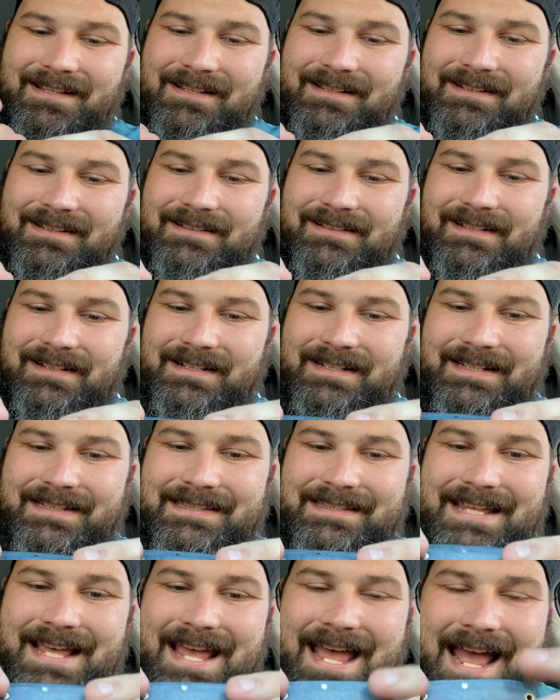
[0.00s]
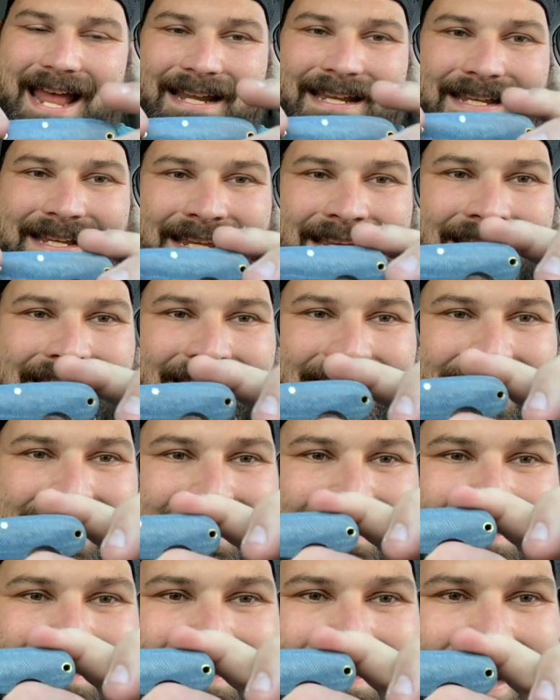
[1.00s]
Look at that
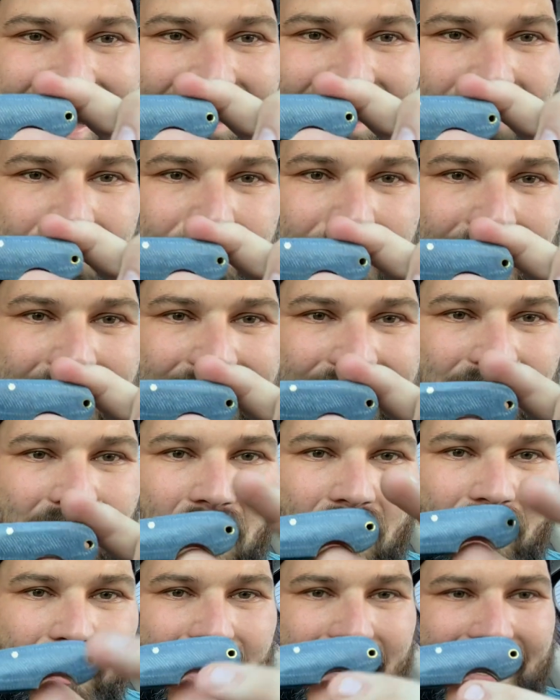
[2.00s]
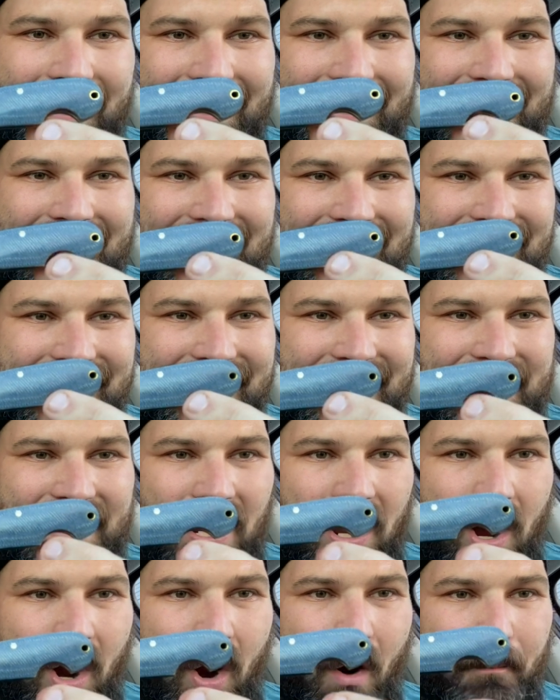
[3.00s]
denim micarta, easy
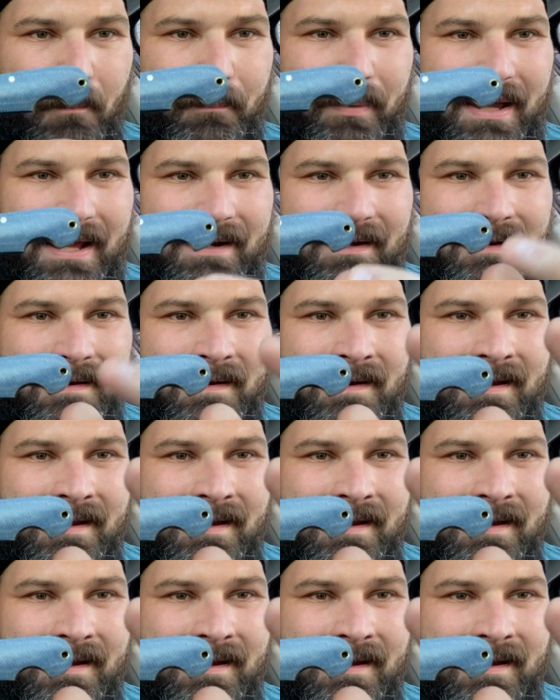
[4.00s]
open,